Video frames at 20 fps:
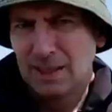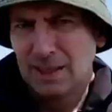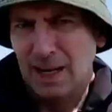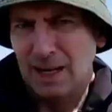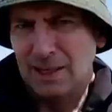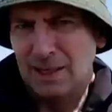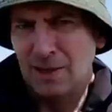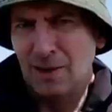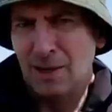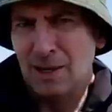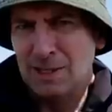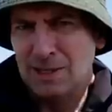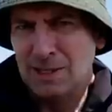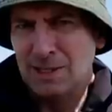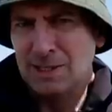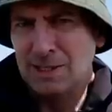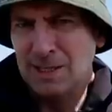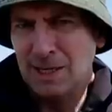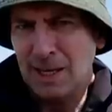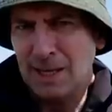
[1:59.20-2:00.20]
I can honestly
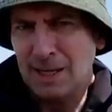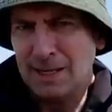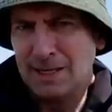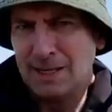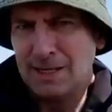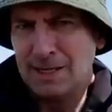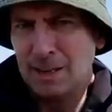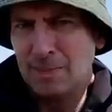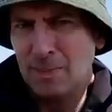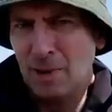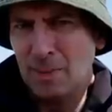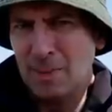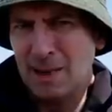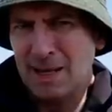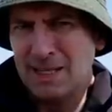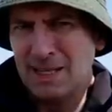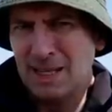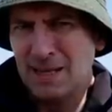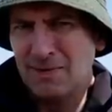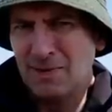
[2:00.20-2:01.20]
say that since I bought my
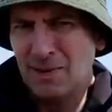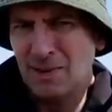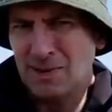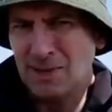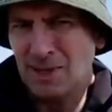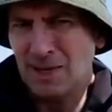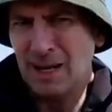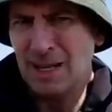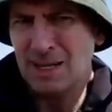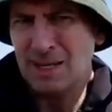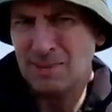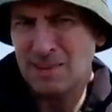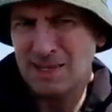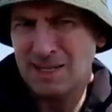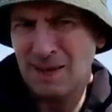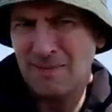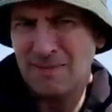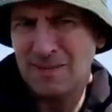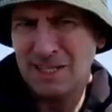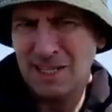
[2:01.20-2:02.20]
telephoto lens, my
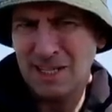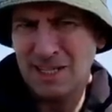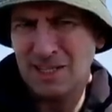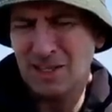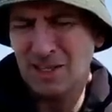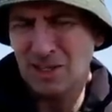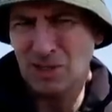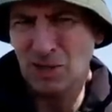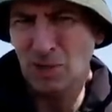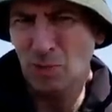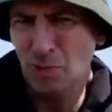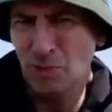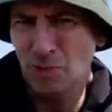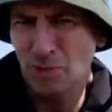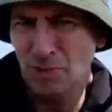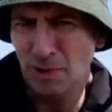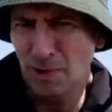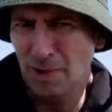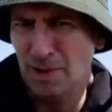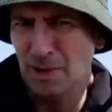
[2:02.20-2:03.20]
70 to
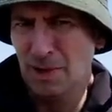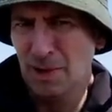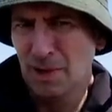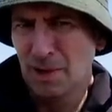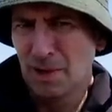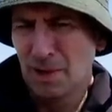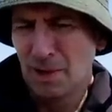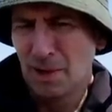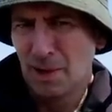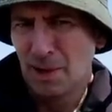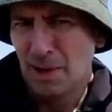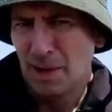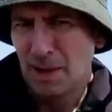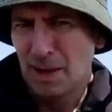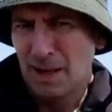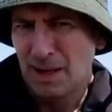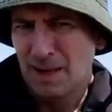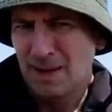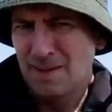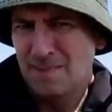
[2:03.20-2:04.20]
200,
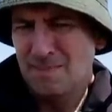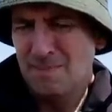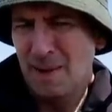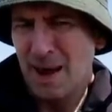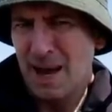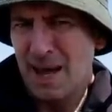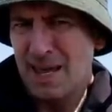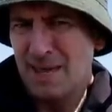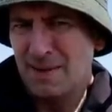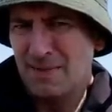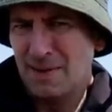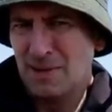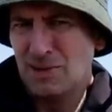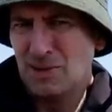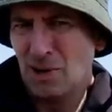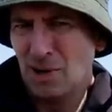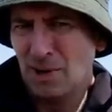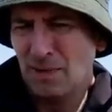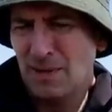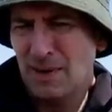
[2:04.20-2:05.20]
my
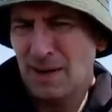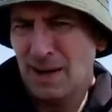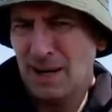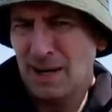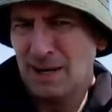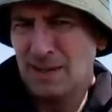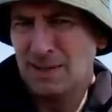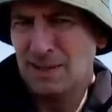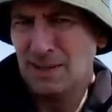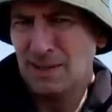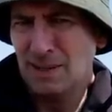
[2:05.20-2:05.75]
photography has